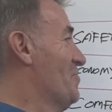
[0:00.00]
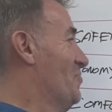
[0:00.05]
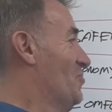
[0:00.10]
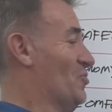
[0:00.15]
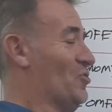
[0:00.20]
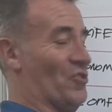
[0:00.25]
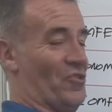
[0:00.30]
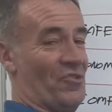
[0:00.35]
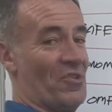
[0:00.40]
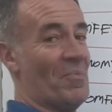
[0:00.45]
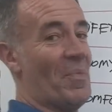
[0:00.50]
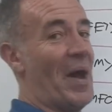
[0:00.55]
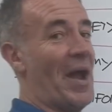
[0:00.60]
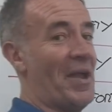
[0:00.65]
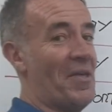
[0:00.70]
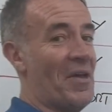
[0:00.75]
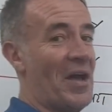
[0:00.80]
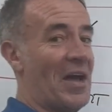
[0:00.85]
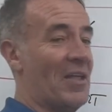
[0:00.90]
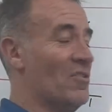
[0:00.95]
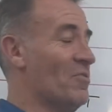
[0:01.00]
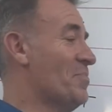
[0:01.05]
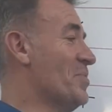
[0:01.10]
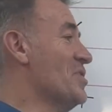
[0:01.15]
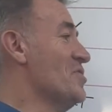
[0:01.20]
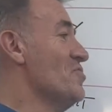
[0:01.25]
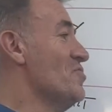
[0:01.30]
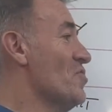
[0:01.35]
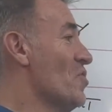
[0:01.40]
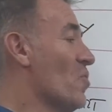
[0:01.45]
just to buy that. There'd be
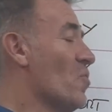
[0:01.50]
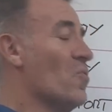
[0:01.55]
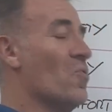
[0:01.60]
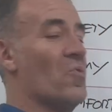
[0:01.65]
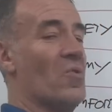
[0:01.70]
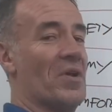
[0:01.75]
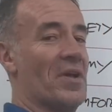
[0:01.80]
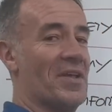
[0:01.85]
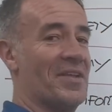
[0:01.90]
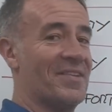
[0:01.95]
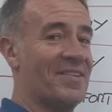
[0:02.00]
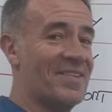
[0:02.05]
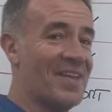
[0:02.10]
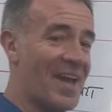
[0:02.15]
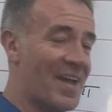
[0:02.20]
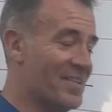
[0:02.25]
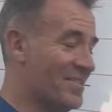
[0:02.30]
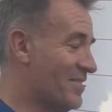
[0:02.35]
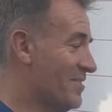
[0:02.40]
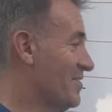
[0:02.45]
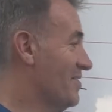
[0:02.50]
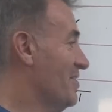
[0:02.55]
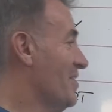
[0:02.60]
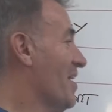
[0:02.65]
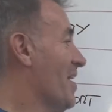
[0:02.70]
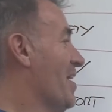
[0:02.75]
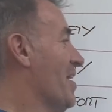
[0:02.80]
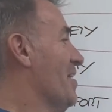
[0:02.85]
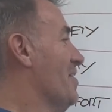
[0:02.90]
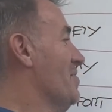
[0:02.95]
no sense
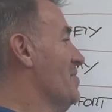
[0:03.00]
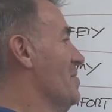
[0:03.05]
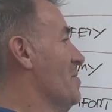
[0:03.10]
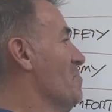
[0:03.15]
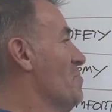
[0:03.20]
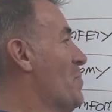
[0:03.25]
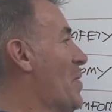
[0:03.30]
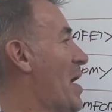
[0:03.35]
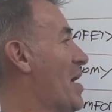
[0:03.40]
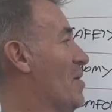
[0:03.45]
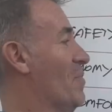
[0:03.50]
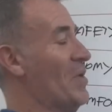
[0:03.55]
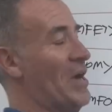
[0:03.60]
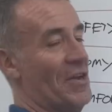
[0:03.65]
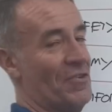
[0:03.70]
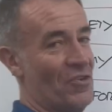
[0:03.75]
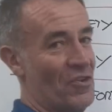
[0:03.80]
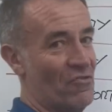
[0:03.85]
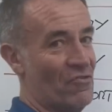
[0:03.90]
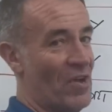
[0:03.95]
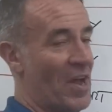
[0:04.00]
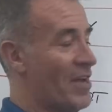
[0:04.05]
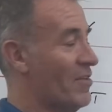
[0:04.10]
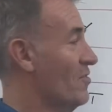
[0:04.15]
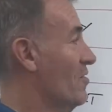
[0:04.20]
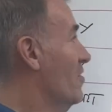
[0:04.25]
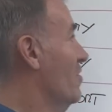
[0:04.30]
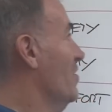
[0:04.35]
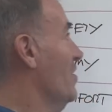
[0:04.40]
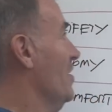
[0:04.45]
in buying a brand new
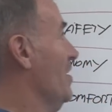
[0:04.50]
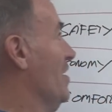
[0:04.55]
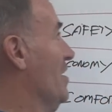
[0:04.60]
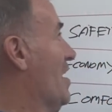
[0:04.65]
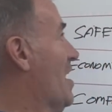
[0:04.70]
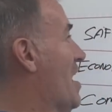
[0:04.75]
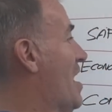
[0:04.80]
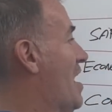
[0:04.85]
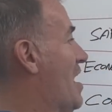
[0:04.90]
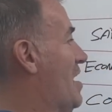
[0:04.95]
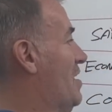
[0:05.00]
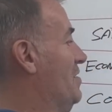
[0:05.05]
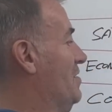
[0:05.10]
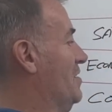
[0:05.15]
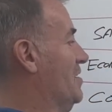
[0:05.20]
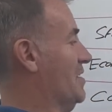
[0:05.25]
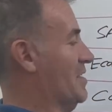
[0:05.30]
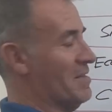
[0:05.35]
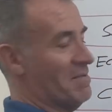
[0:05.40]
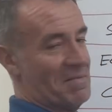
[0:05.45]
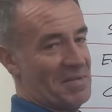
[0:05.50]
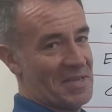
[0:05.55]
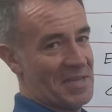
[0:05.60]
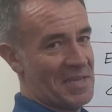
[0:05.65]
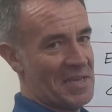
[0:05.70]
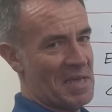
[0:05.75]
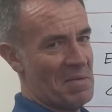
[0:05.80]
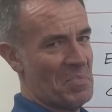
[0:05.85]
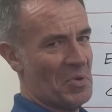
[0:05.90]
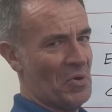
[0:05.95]
tractor and
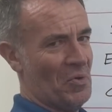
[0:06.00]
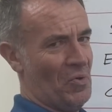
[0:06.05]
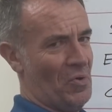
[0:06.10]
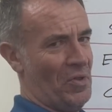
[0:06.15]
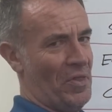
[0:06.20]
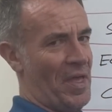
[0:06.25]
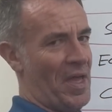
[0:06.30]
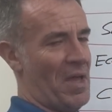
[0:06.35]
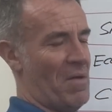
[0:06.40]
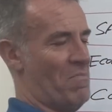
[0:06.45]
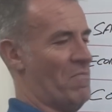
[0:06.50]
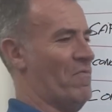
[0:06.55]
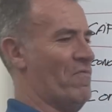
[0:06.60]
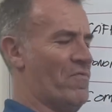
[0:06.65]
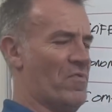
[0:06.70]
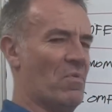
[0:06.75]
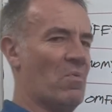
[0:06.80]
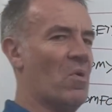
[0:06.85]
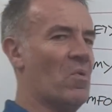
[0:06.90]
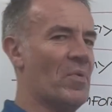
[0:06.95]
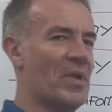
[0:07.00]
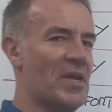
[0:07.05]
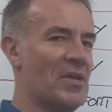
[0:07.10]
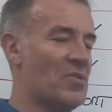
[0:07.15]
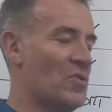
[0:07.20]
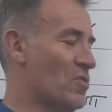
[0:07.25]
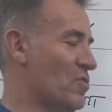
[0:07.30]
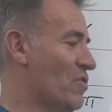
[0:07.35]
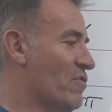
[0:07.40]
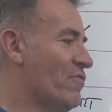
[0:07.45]
keeping all them for what we
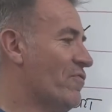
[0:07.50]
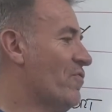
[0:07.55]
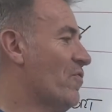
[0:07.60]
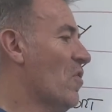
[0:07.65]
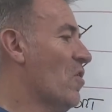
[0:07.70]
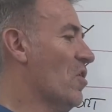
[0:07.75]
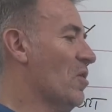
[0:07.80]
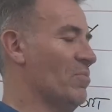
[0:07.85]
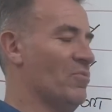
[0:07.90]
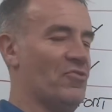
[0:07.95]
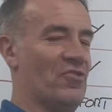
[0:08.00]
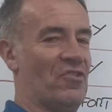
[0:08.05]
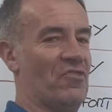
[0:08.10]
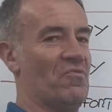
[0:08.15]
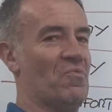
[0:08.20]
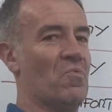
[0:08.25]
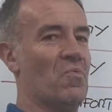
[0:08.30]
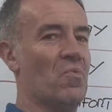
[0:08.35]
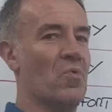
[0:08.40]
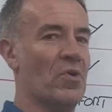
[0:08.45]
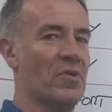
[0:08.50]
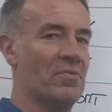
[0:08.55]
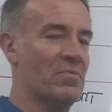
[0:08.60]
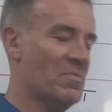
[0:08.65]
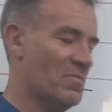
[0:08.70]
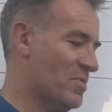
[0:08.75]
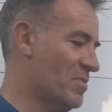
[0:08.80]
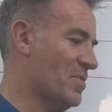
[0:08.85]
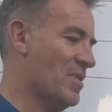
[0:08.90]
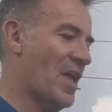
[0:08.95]
do. The farm just
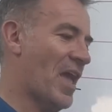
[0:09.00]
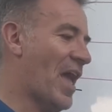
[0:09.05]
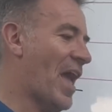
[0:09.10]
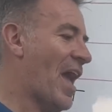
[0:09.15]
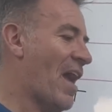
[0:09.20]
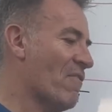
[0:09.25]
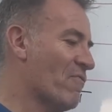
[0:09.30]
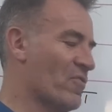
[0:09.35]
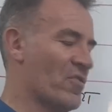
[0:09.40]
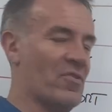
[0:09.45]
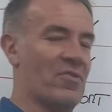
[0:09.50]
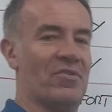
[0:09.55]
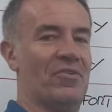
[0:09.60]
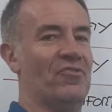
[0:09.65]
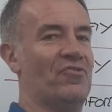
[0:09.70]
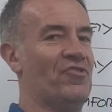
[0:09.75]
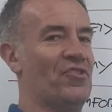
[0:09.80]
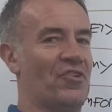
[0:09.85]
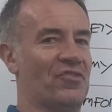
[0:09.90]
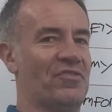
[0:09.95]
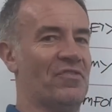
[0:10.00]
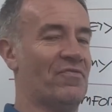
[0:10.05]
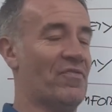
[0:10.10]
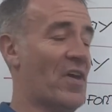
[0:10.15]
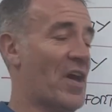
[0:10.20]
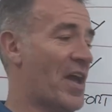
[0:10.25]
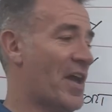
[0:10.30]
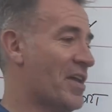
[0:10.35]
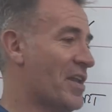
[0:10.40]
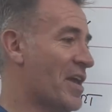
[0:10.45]
wouldn't ever
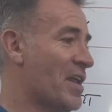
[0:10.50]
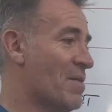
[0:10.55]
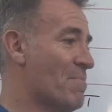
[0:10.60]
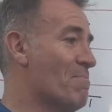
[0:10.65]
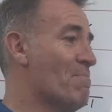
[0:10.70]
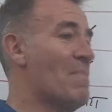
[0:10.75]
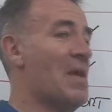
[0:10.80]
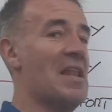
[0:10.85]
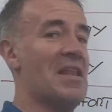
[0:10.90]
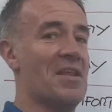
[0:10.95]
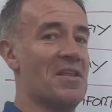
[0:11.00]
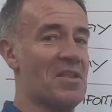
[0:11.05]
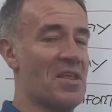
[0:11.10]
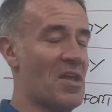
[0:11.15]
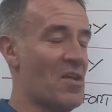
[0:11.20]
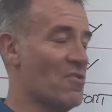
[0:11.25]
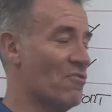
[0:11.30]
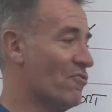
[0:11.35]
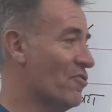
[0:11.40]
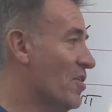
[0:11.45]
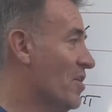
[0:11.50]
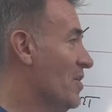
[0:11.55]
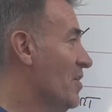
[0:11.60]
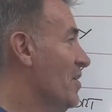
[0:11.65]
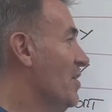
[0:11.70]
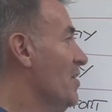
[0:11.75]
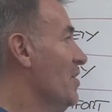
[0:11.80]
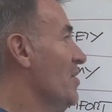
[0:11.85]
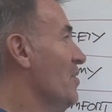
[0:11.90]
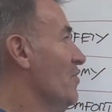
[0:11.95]
justify it in a million years.
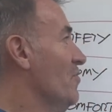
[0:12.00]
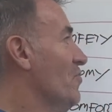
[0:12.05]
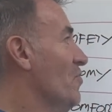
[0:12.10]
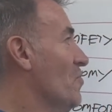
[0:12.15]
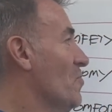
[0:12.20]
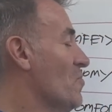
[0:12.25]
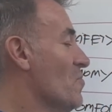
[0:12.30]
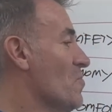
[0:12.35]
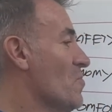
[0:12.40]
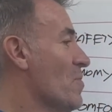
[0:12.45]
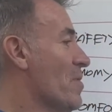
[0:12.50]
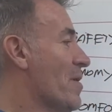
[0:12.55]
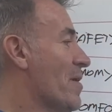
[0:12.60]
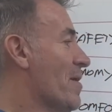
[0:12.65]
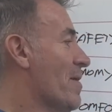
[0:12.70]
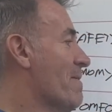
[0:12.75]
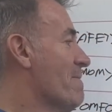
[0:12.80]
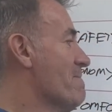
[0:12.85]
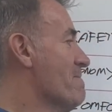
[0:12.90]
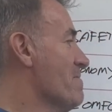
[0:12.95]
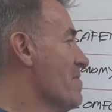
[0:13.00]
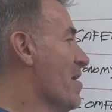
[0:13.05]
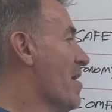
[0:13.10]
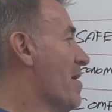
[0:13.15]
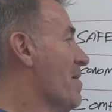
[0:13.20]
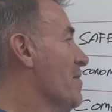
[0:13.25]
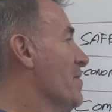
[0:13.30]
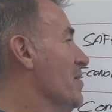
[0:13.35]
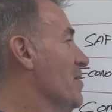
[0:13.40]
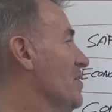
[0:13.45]
So yeah,
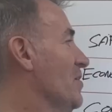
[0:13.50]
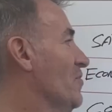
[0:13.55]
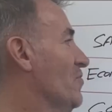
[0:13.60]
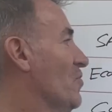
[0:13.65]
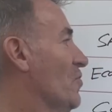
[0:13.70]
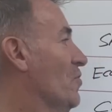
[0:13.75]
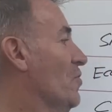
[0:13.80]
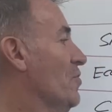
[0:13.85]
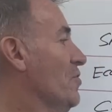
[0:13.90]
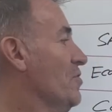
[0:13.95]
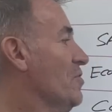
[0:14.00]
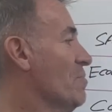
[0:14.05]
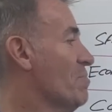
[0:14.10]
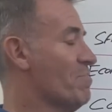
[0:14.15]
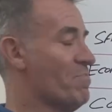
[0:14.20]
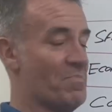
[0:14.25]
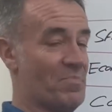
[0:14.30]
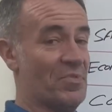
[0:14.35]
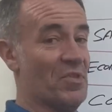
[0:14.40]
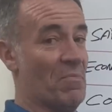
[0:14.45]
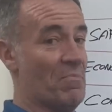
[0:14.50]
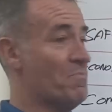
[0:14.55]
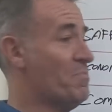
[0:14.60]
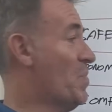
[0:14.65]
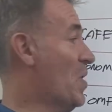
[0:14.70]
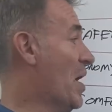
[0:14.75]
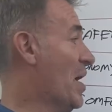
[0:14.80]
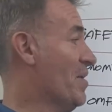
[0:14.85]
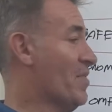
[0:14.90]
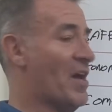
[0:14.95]
so in order to
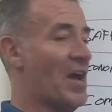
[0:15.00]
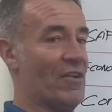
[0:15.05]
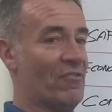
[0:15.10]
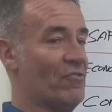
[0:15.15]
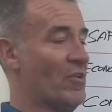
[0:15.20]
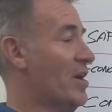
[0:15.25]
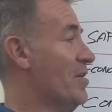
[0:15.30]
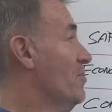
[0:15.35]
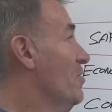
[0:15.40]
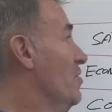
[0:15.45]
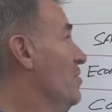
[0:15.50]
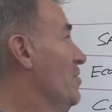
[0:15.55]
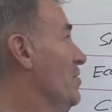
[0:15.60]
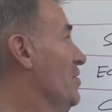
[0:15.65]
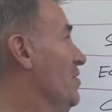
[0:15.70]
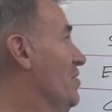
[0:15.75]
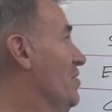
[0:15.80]
buy that tractor,